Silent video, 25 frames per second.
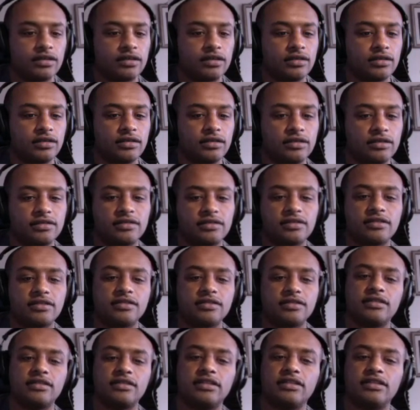This
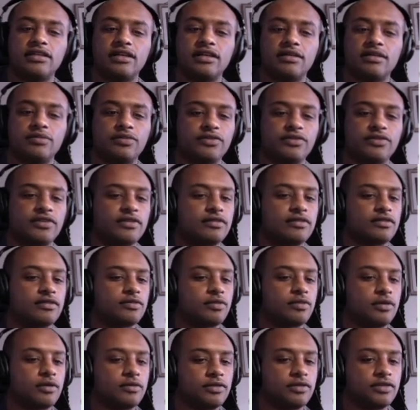is the presenter's
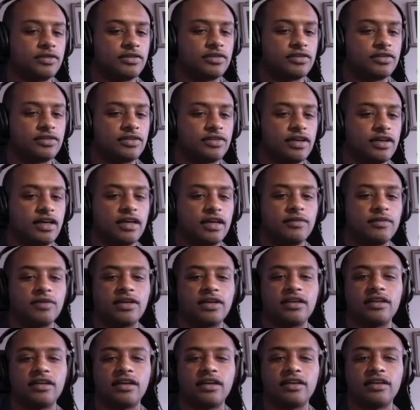promise. I am
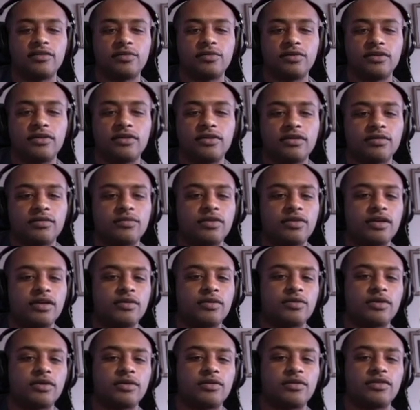not an expert, but I
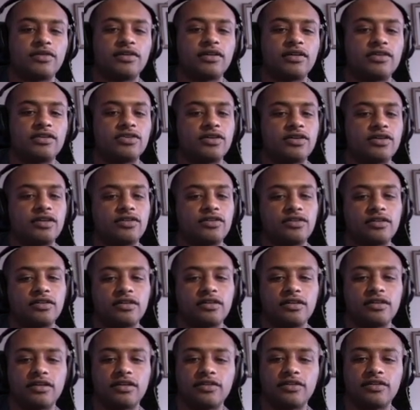promise I tried to
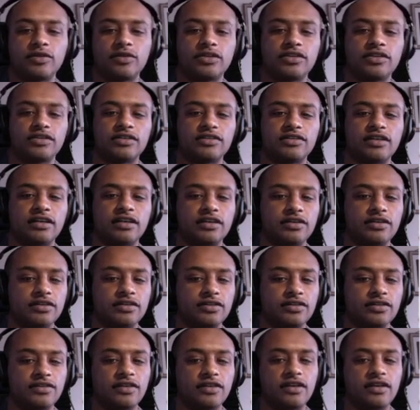learn as much as I could
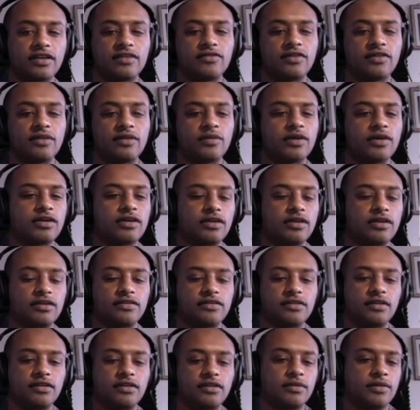to satisfy my
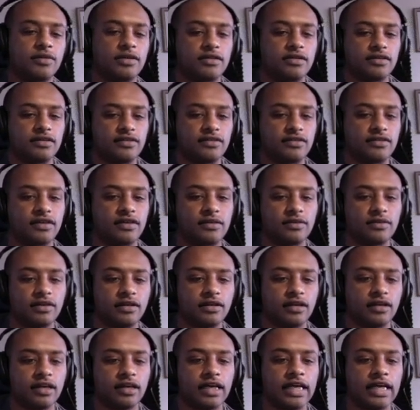curiosity about this topic.